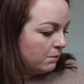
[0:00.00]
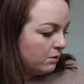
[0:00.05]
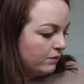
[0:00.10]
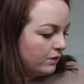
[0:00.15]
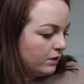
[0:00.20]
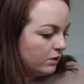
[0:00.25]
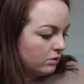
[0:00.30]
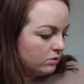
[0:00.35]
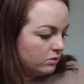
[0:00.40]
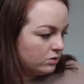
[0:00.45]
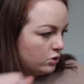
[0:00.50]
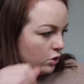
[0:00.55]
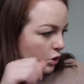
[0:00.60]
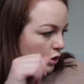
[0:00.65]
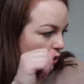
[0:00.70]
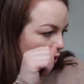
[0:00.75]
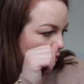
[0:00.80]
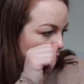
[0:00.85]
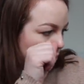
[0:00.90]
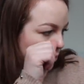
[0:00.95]
moving on
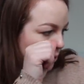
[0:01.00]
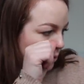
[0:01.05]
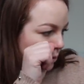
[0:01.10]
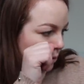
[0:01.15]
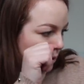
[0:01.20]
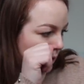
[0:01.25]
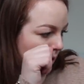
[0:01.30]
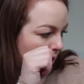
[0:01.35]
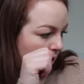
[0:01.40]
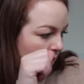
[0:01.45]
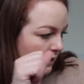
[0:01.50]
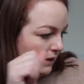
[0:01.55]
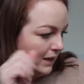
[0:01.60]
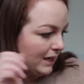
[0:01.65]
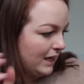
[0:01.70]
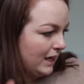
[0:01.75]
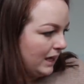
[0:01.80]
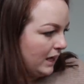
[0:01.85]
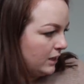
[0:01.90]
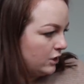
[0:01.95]
to the
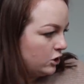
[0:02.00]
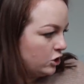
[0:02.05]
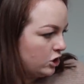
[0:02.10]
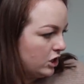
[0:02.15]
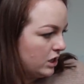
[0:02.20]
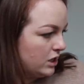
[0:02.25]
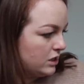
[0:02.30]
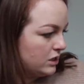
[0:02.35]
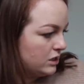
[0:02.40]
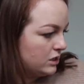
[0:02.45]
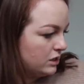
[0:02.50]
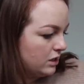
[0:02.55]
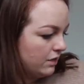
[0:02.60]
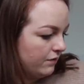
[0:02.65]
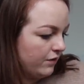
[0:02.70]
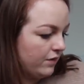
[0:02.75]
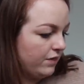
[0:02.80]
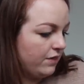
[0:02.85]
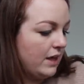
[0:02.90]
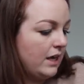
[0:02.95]
kitchen stuff,
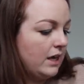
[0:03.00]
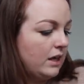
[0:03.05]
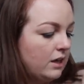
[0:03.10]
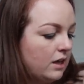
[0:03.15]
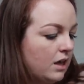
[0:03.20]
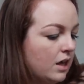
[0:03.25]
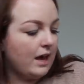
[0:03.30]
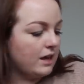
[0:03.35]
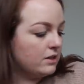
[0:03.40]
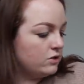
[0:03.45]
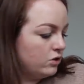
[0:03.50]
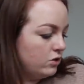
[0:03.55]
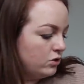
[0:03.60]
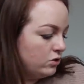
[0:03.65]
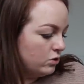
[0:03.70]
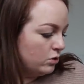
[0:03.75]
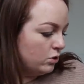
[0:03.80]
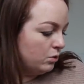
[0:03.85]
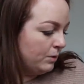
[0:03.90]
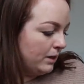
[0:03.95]
I think. As you
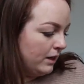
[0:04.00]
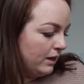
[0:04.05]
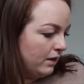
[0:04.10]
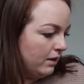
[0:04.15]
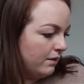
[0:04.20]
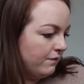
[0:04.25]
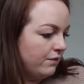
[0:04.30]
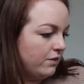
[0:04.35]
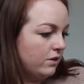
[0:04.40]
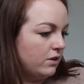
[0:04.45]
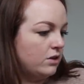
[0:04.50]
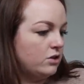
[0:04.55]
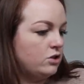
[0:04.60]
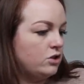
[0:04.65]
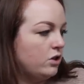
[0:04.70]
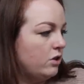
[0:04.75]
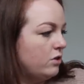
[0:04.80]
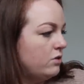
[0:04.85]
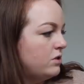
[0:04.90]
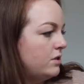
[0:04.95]
saw, we love the
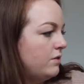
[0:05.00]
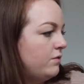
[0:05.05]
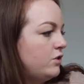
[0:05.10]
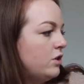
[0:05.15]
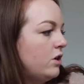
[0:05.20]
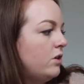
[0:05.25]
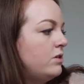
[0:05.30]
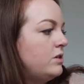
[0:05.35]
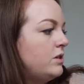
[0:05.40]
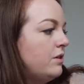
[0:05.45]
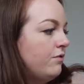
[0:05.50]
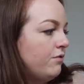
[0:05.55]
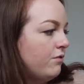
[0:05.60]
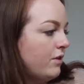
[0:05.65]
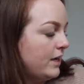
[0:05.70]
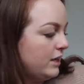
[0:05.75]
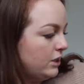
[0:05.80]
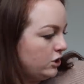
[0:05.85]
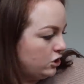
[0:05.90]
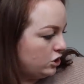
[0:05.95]
Joseph
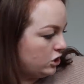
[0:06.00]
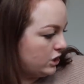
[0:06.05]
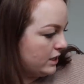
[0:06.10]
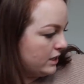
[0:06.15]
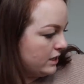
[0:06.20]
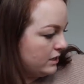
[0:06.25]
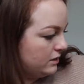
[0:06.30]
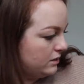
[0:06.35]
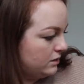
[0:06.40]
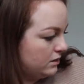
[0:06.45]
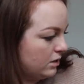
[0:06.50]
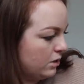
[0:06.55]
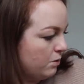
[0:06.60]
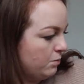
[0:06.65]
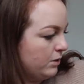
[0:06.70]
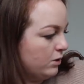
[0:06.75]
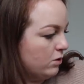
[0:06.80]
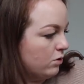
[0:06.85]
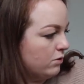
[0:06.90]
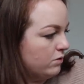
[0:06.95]
ranges. So,
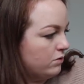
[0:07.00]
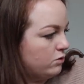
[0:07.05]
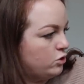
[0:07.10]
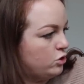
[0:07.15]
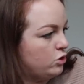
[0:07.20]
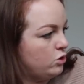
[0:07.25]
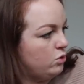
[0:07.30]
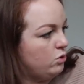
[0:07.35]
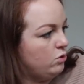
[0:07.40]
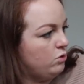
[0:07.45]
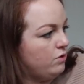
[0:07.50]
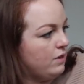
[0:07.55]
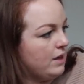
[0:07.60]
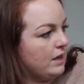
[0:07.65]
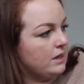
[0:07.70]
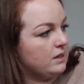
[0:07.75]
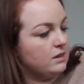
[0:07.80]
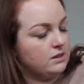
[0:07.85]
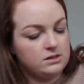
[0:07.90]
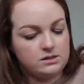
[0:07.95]
we got two
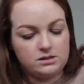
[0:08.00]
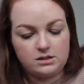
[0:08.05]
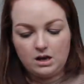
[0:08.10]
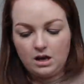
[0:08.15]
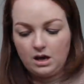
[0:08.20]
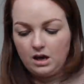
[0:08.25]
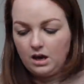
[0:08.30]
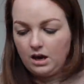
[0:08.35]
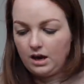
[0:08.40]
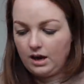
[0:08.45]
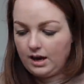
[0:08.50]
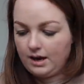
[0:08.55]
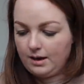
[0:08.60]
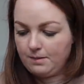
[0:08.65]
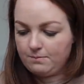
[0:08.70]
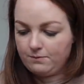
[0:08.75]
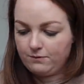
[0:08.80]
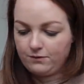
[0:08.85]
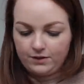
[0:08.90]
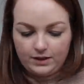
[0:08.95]
things
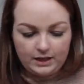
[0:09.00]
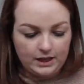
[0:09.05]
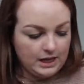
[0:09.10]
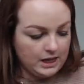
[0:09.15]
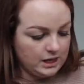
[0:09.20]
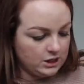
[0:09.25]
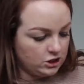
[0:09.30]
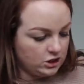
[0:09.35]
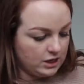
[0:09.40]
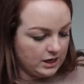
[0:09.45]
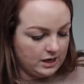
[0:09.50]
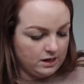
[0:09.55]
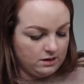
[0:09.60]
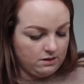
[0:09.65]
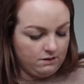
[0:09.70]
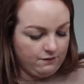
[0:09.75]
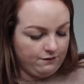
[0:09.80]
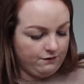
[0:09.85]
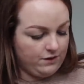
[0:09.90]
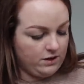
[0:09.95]
for the
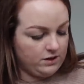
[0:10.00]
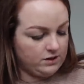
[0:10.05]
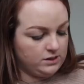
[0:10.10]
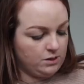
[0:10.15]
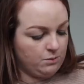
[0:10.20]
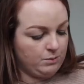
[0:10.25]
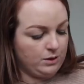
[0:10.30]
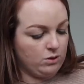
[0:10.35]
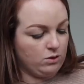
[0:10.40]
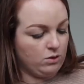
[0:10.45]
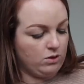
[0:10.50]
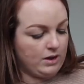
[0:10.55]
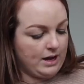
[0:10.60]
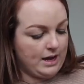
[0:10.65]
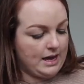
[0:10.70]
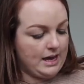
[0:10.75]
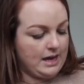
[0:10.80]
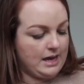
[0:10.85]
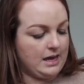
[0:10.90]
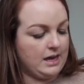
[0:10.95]
kitchen. First up, we got
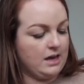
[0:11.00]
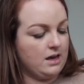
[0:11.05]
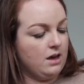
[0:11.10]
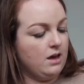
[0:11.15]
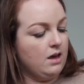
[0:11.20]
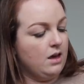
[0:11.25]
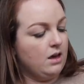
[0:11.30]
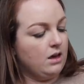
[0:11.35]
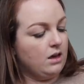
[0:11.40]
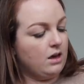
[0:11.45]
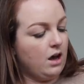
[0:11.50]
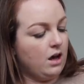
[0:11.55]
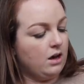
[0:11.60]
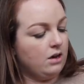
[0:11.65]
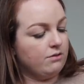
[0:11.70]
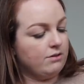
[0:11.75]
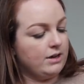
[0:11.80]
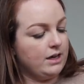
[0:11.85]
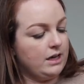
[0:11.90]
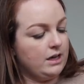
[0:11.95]
a
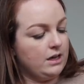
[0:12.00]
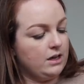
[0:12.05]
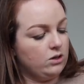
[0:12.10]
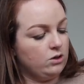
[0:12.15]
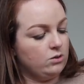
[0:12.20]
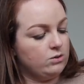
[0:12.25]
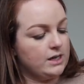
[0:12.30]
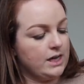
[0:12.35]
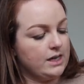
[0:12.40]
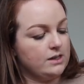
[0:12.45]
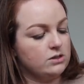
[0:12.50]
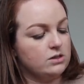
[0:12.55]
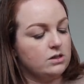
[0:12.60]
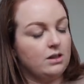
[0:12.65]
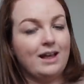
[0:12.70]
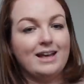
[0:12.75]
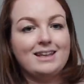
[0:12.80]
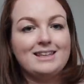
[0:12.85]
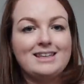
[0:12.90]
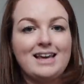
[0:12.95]
cutlery, utensil
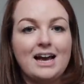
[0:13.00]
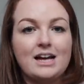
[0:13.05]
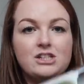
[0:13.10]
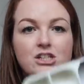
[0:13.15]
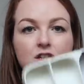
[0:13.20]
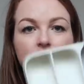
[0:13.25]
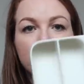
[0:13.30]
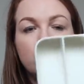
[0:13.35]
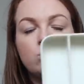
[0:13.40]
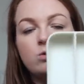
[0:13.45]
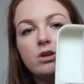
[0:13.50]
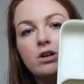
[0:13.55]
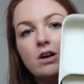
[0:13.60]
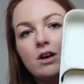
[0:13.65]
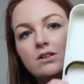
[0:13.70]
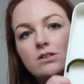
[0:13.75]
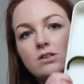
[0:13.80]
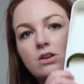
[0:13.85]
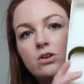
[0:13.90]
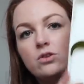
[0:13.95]
and gadget
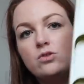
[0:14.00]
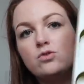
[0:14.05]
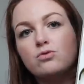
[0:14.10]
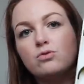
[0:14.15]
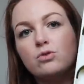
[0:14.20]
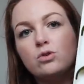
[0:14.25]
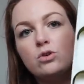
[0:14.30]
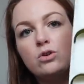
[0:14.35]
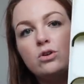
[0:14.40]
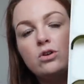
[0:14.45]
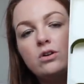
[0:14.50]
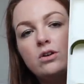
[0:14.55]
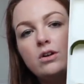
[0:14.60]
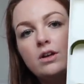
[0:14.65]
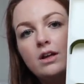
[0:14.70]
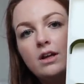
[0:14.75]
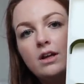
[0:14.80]
organiser drawer.